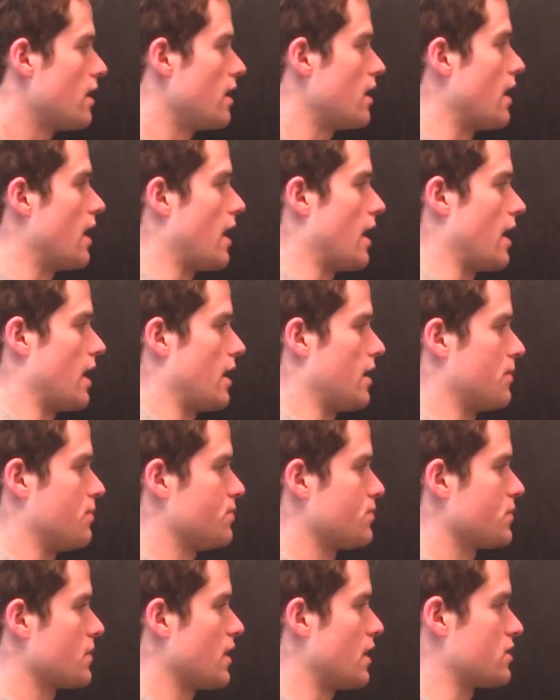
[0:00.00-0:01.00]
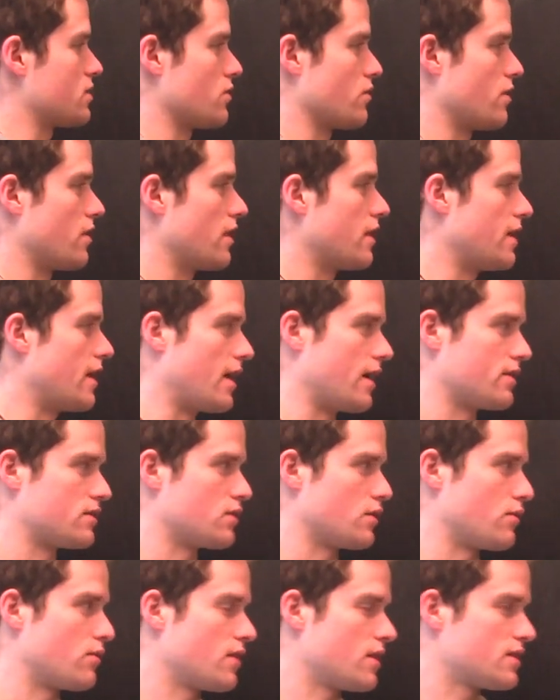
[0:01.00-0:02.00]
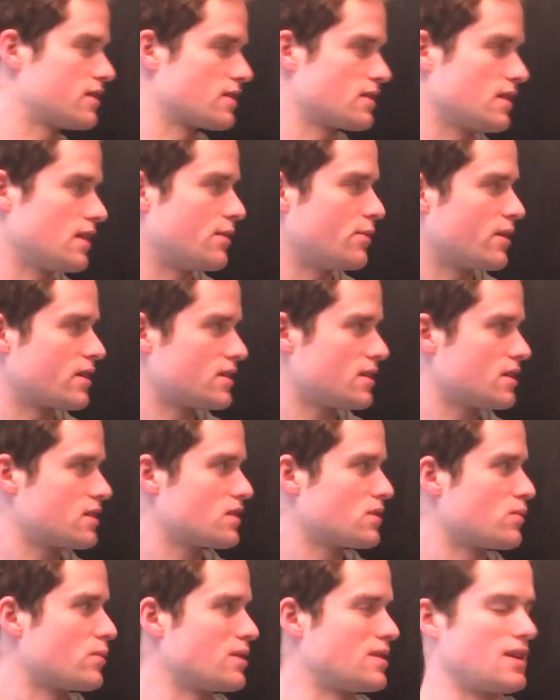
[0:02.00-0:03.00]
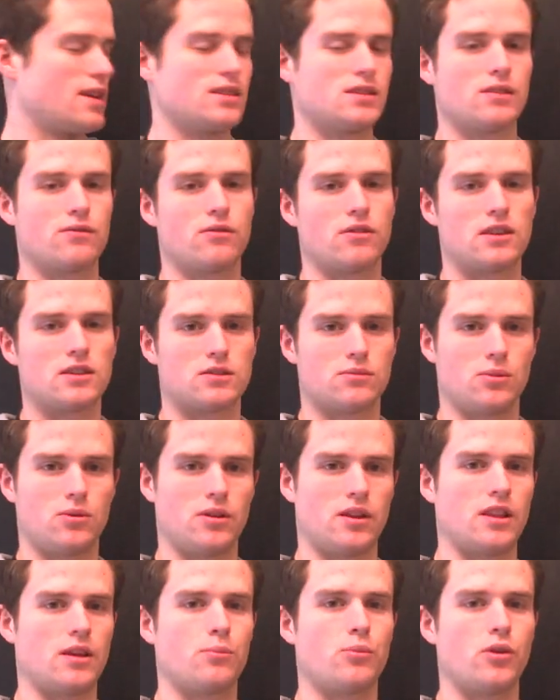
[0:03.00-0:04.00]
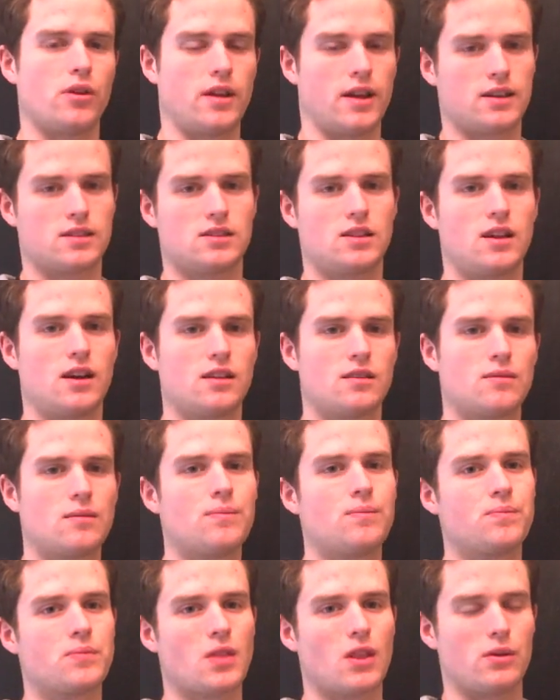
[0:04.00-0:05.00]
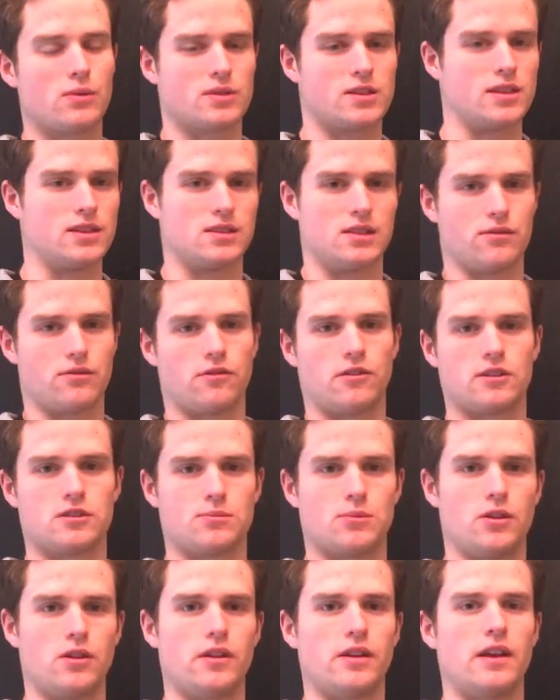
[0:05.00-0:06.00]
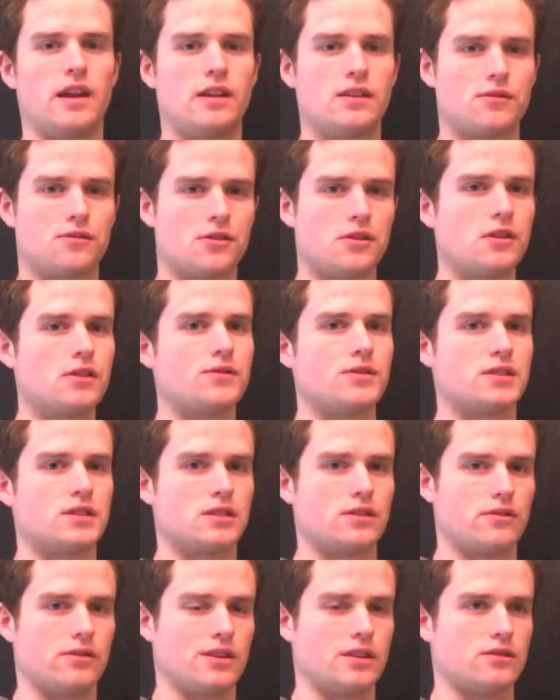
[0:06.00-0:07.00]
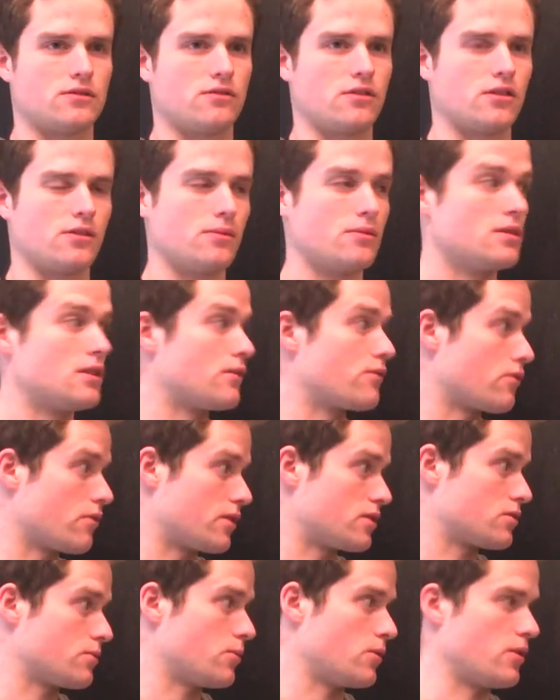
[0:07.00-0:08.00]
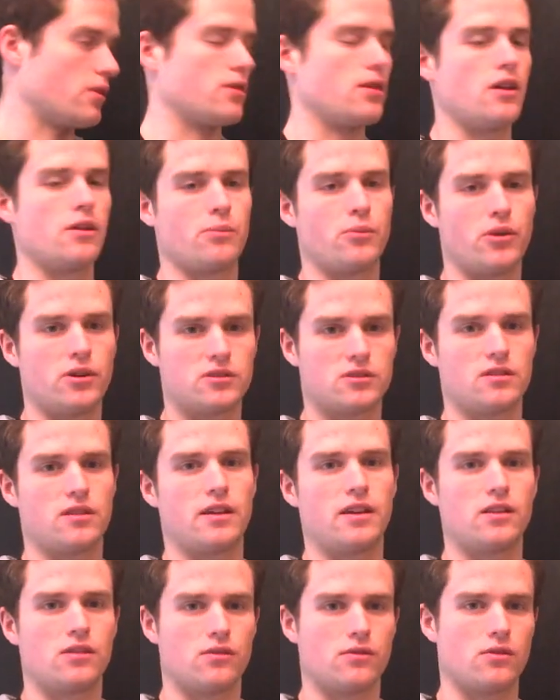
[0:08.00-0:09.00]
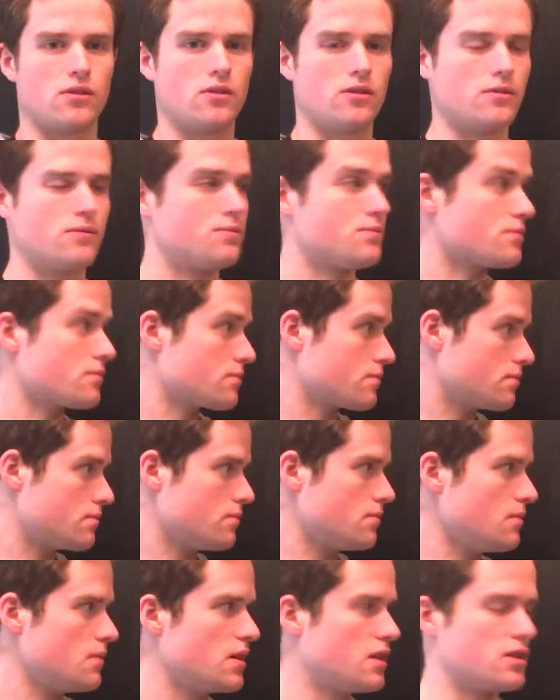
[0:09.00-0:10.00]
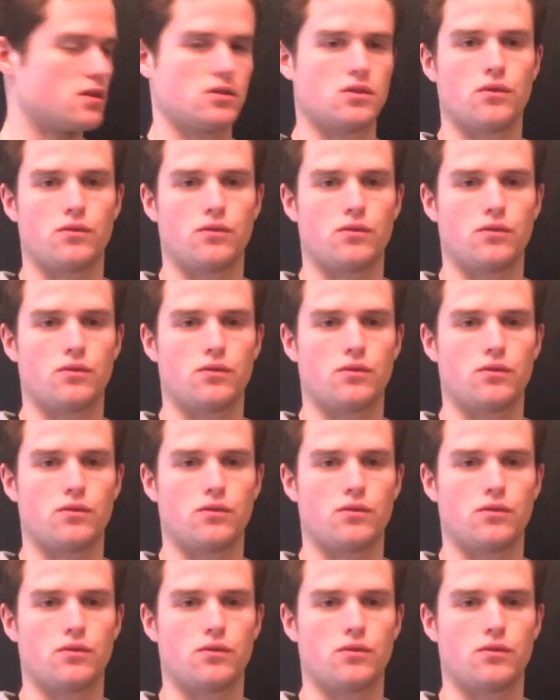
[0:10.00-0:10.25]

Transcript: Uh, and so, yeah, so if this limit exists, we say it's differentiable at that point x naught. We say it's differentiable in the interval if it's differentiable, differentiable at all points in that interval, and so